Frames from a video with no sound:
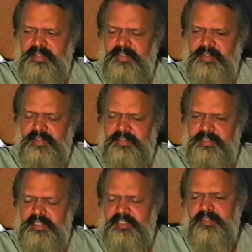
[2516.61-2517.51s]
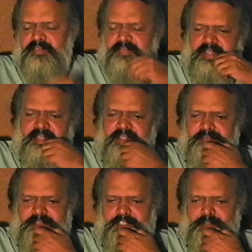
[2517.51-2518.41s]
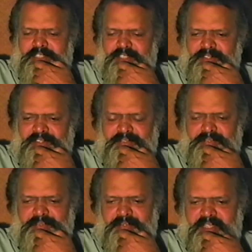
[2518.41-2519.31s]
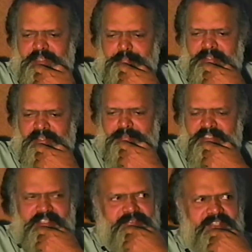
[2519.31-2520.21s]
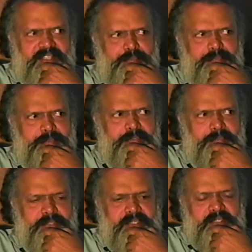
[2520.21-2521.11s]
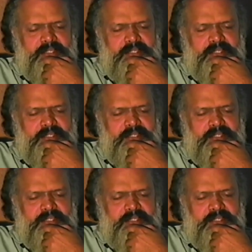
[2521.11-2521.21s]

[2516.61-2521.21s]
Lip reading: In fact, Mr. Thomas, I don't know how to compare myself with other people, but